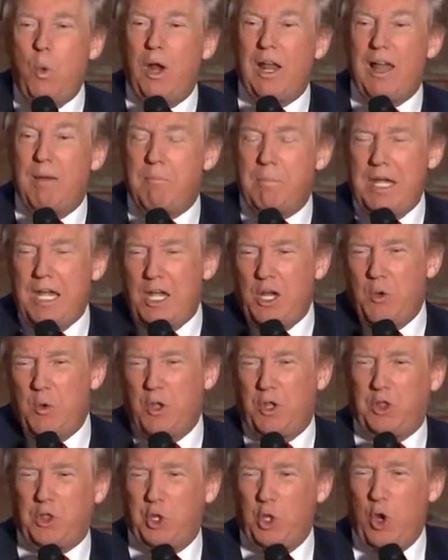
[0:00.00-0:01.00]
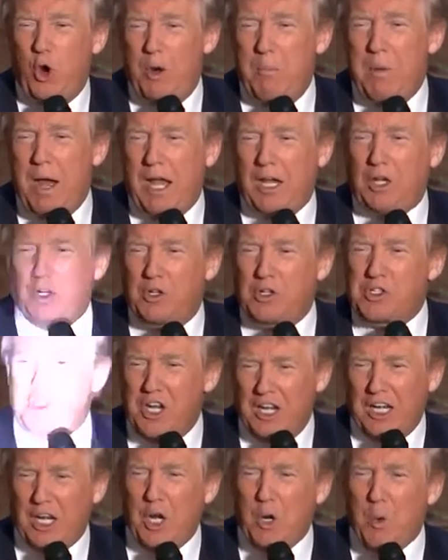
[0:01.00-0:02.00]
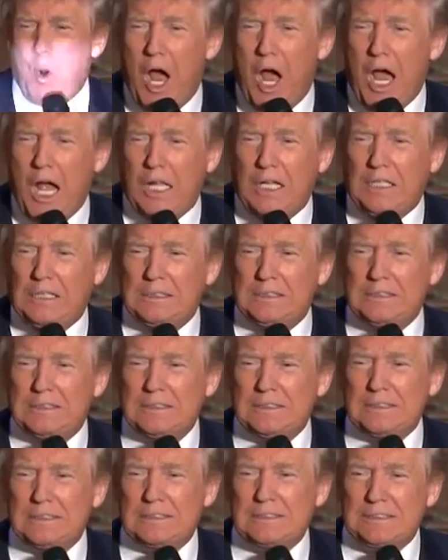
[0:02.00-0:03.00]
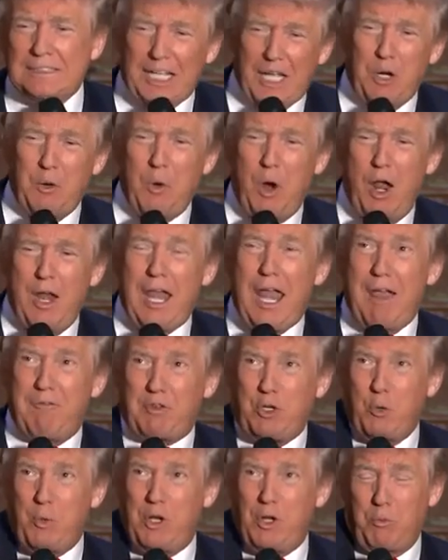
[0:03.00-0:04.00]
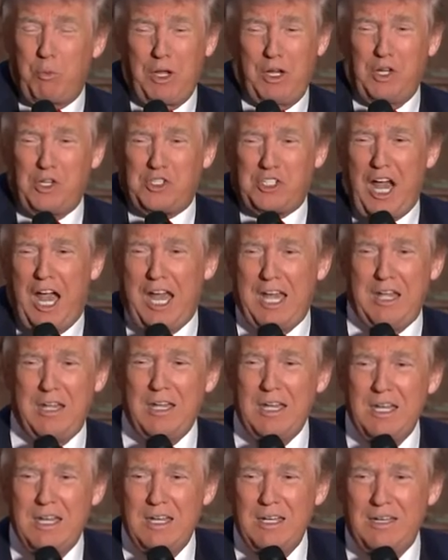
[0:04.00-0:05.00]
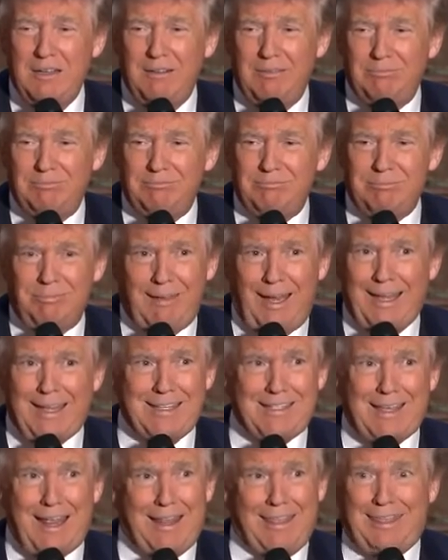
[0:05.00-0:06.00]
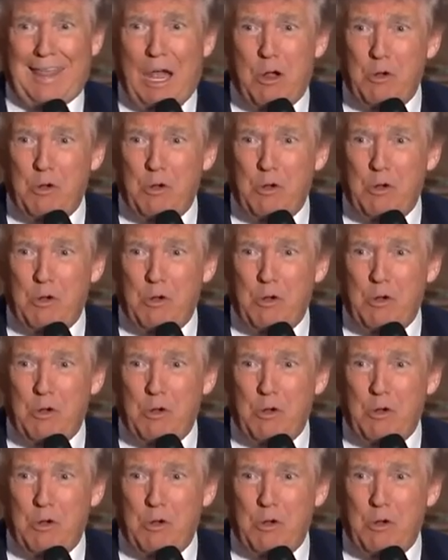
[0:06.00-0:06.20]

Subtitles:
Well, I'm meeting with Lorne Michaels in a while, later on, after we're going to sign. I guess got